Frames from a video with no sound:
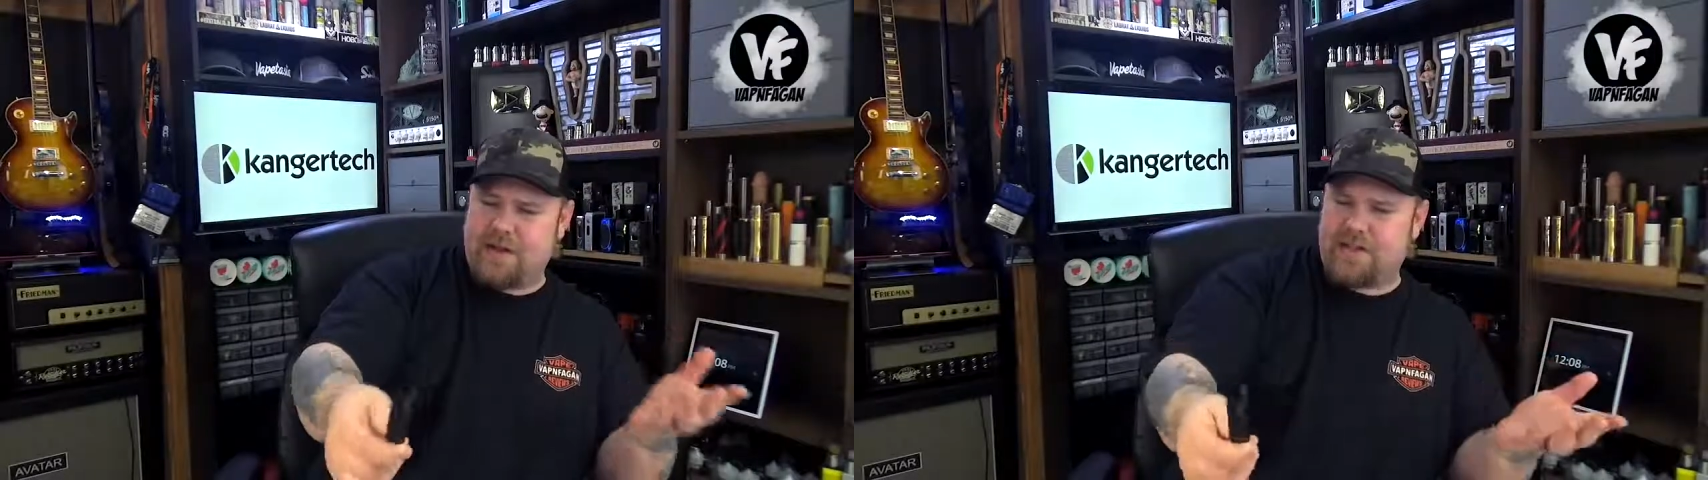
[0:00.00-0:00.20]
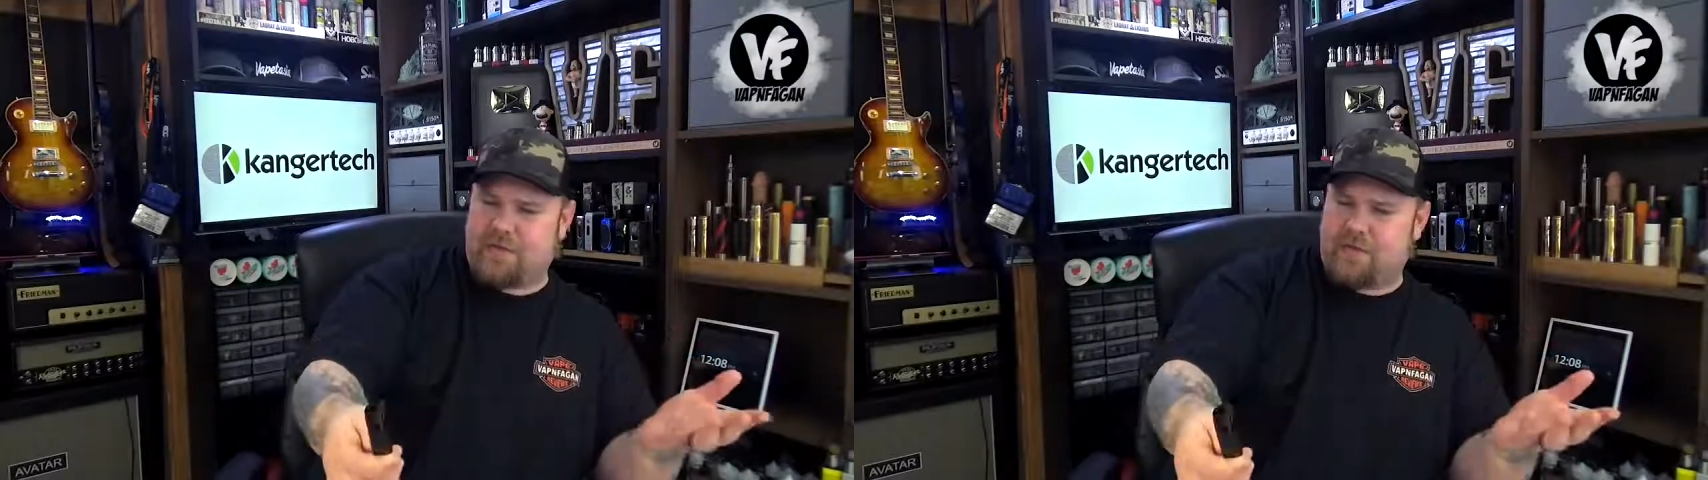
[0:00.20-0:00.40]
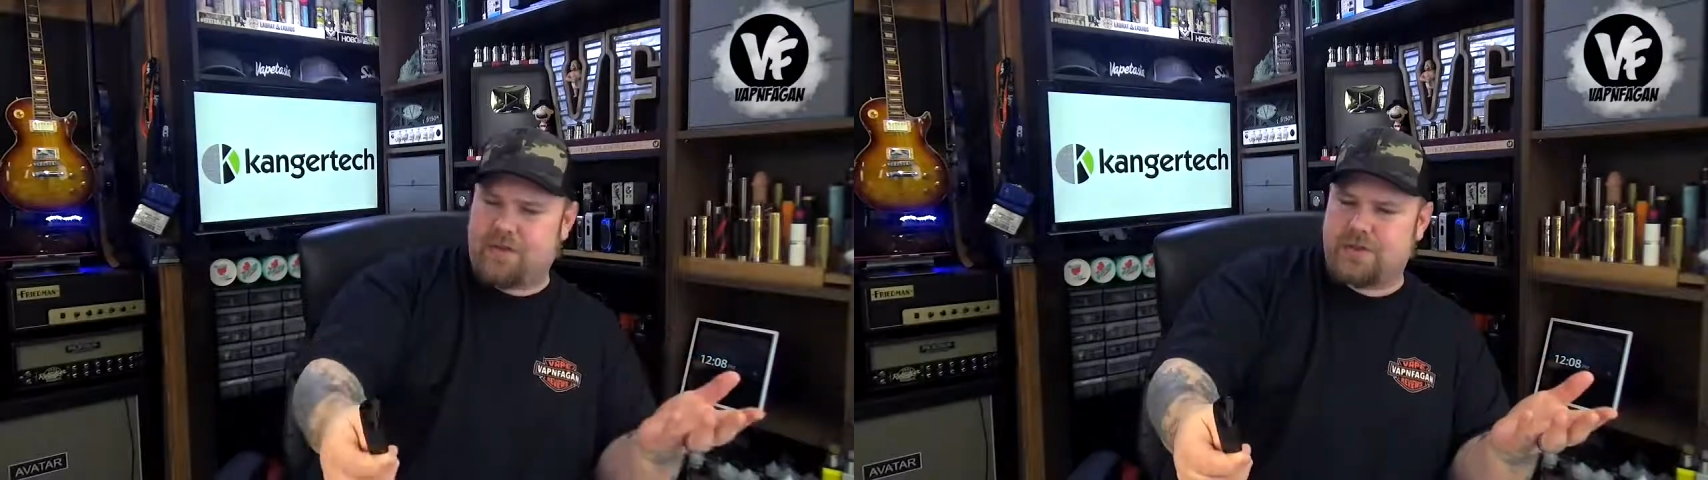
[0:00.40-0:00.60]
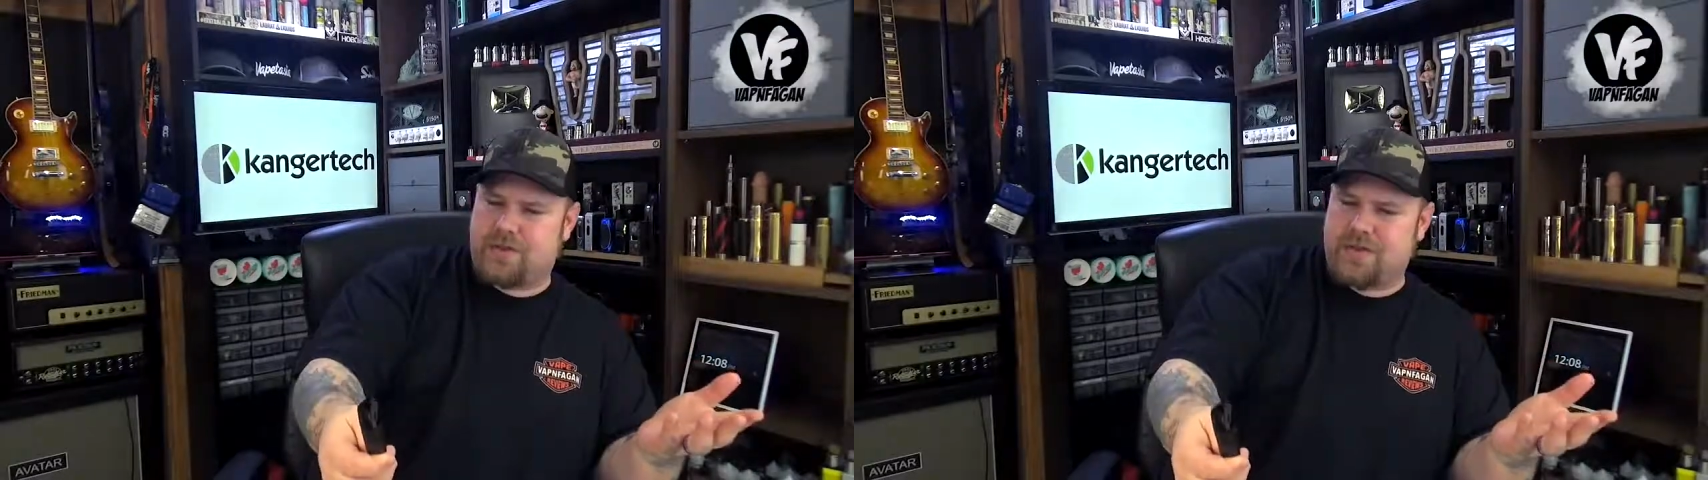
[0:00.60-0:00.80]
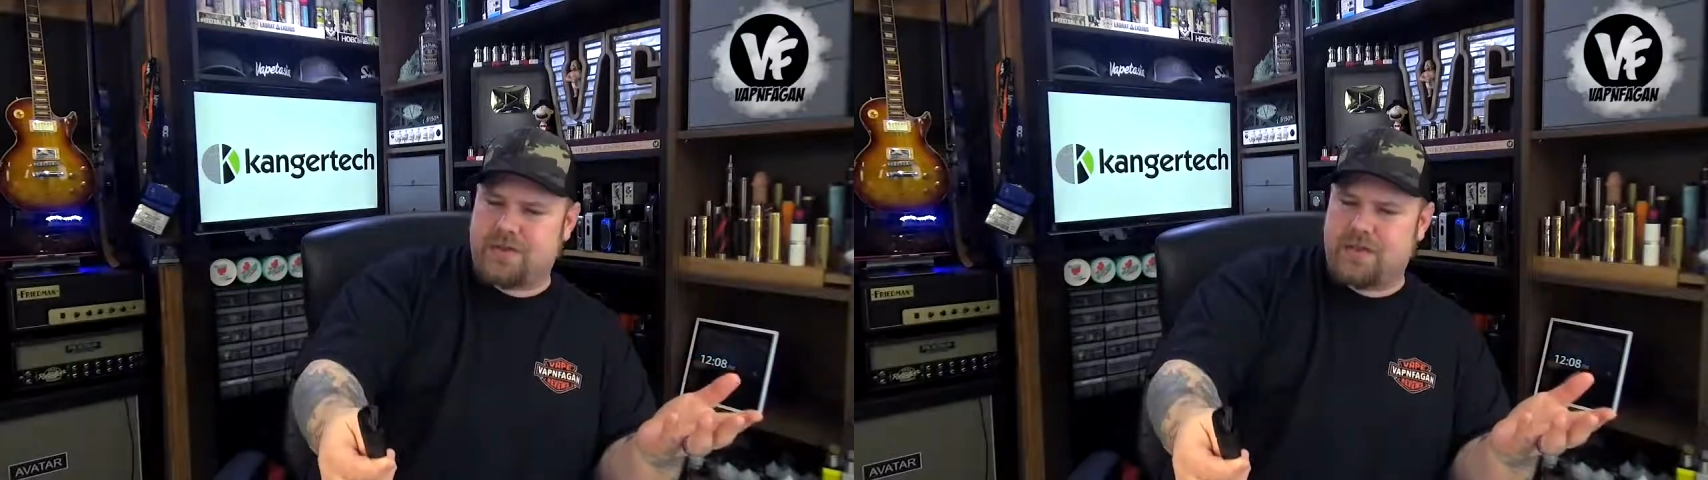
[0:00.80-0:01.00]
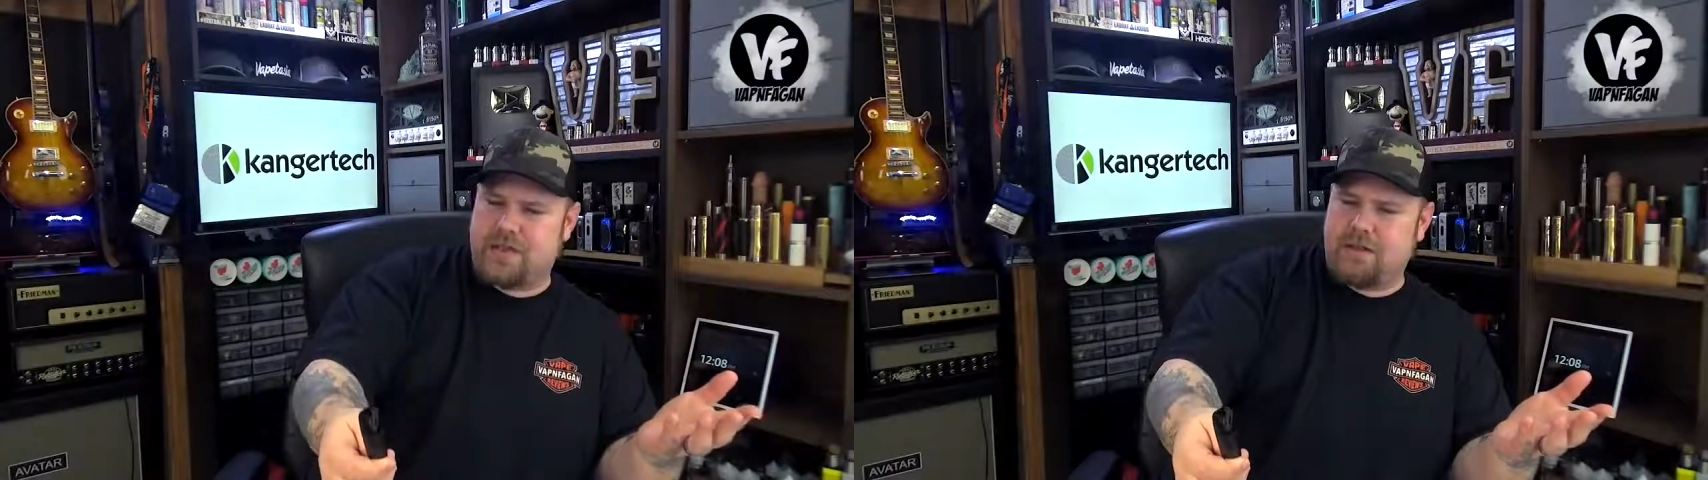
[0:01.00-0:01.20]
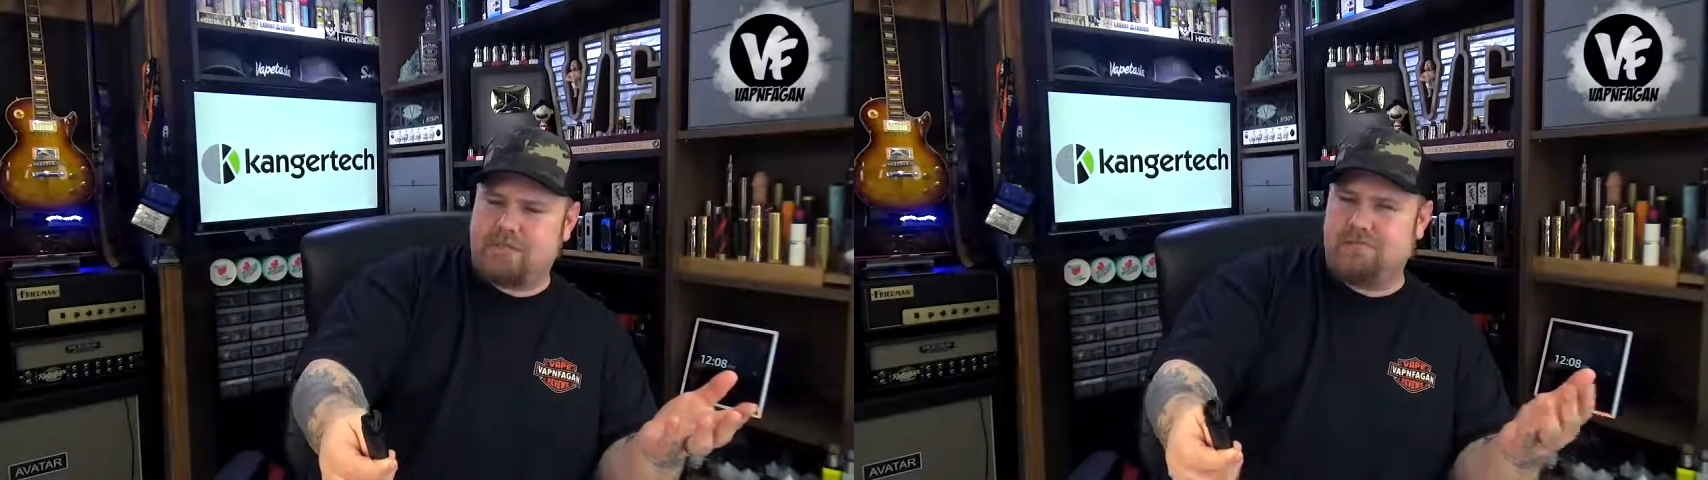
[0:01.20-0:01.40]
it's your first one, isn't it?